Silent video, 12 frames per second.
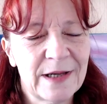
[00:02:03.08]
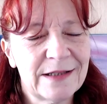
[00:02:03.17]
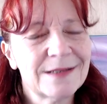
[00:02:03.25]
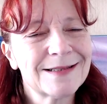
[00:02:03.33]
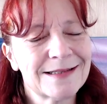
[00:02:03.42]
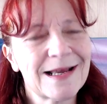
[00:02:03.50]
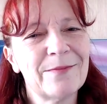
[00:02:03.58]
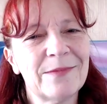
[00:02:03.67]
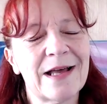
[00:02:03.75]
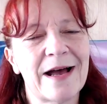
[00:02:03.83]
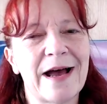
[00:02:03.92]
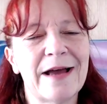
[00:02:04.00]
but
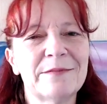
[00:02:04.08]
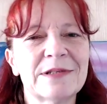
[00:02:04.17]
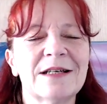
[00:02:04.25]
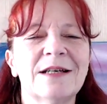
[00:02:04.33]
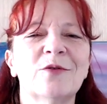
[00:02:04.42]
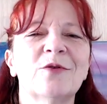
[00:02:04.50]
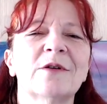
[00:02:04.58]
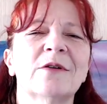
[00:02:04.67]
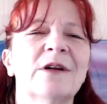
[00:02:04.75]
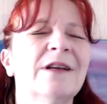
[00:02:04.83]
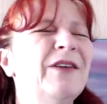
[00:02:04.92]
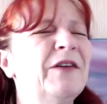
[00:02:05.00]
sometimes, in
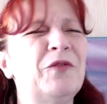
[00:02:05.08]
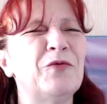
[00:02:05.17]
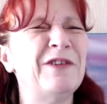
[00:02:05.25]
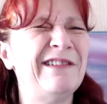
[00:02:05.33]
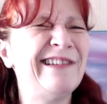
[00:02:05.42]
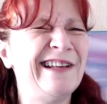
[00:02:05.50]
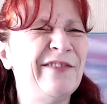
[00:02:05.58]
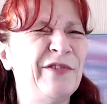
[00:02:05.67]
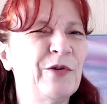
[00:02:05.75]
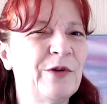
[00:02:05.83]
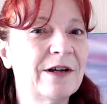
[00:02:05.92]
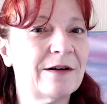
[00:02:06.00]
order, if you
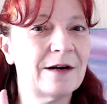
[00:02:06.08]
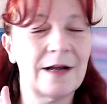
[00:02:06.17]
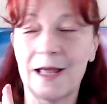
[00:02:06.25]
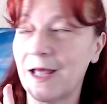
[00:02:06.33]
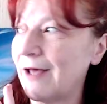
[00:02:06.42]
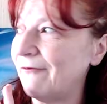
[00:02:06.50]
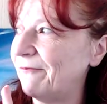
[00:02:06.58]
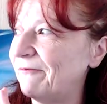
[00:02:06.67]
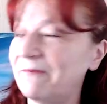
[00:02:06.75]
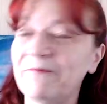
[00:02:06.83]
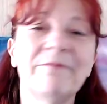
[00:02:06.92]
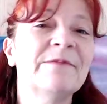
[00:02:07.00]
hear,
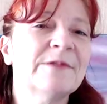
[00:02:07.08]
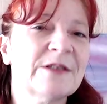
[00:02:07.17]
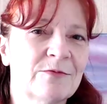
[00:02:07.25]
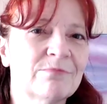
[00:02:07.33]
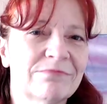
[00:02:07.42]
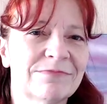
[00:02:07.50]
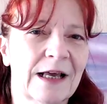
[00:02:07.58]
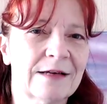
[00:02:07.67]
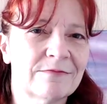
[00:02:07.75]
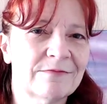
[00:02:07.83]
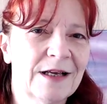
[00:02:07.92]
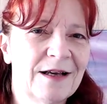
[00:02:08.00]

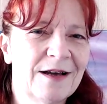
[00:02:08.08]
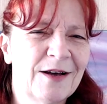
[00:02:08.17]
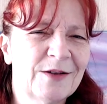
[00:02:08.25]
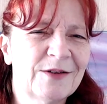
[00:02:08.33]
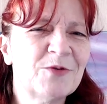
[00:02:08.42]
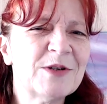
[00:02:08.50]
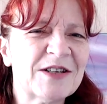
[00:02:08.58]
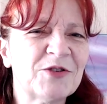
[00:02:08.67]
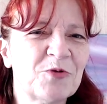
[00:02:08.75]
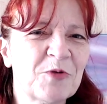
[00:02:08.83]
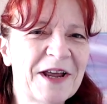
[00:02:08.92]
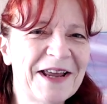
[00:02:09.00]
yeah, there is a
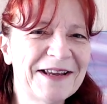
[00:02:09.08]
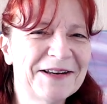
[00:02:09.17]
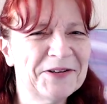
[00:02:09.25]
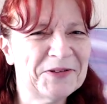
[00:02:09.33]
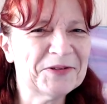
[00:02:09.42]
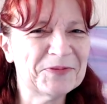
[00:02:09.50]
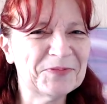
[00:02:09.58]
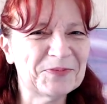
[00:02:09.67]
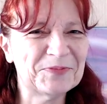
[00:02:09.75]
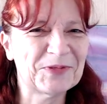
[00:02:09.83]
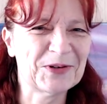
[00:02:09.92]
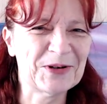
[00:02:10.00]
train
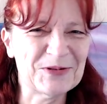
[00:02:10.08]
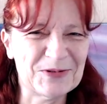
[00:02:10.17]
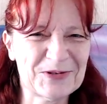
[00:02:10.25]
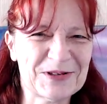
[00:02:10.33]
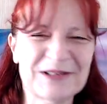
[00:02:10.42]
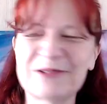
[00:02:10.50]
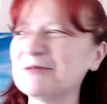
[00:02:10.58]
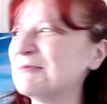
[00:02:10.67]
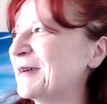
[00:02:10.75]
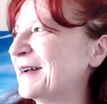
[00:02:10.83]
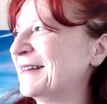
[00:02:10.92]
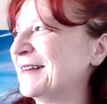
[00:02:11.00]
close to
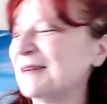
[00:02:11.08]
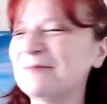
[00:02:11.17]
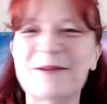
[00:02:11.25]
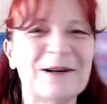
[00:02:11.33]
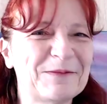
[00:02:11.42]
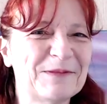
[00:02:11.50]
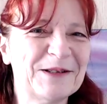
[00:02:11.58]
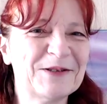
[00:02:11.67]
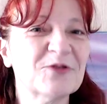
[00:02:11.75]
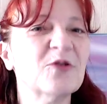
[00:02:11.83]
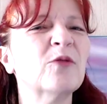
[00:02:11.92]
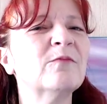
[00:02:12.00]
my apartment,
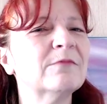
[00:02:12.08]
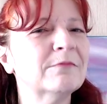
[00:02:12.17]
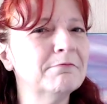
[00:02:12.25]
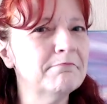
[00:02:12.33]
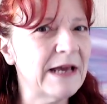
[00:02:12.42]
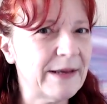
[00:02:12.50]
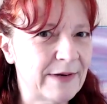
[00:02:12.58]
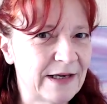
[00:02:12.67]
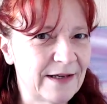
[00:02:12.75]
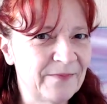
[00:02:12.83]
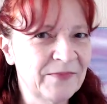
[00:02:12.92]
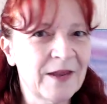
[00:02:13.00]
so
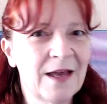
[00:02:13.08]
maybe